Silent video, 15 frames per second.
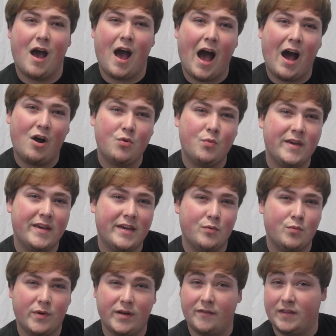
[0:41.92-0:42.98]
how do we
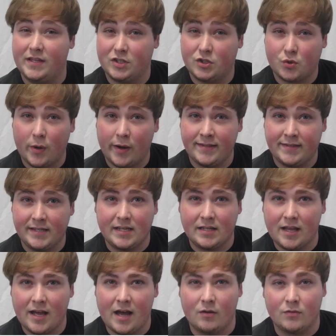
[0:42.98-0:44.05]
get rid of these crazy
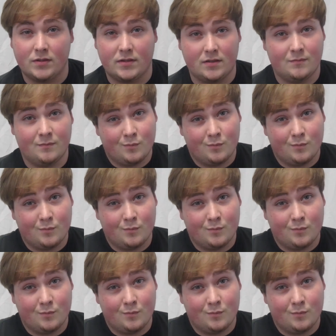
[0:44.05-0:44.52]
clowns?